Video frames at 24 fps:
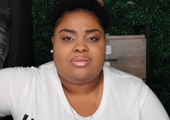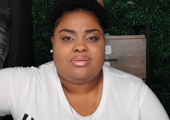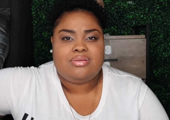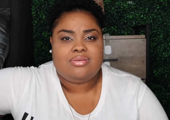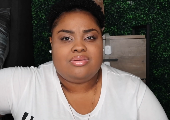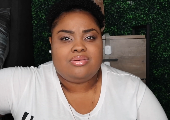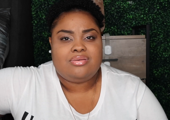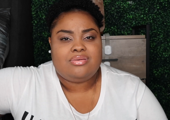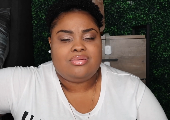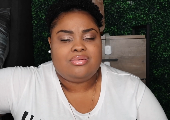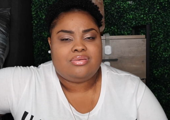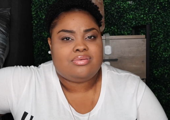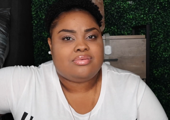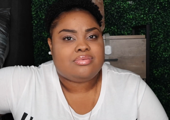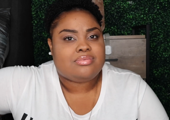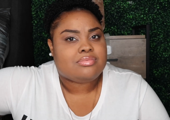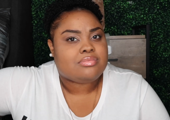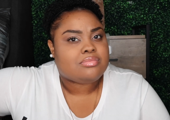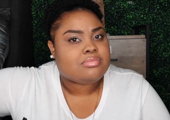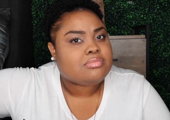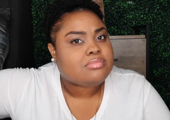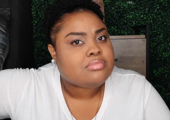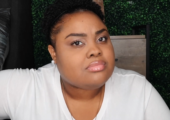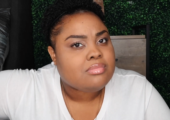
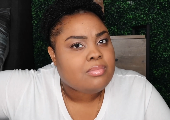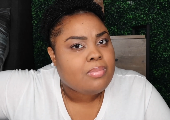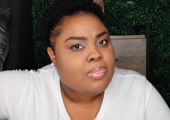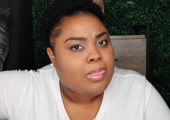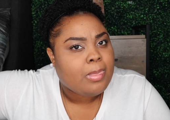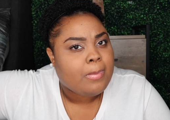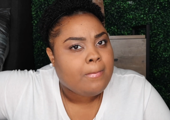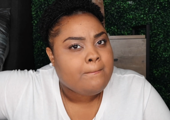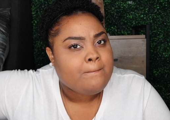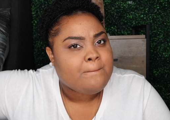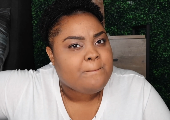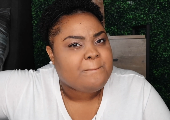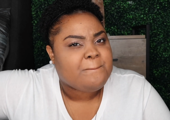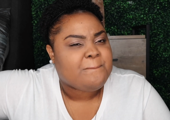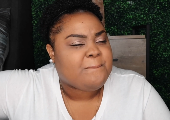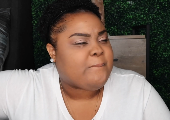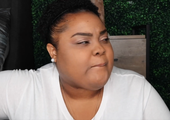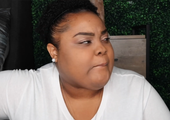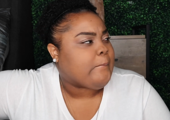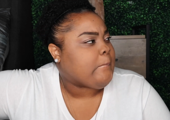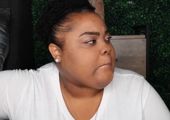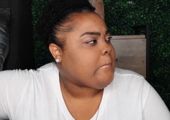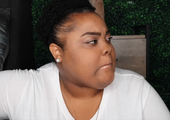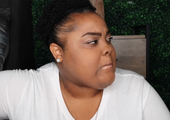
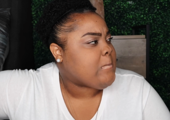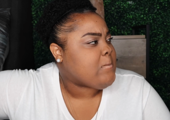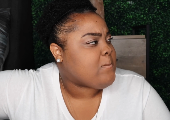No one is speaking in this clip.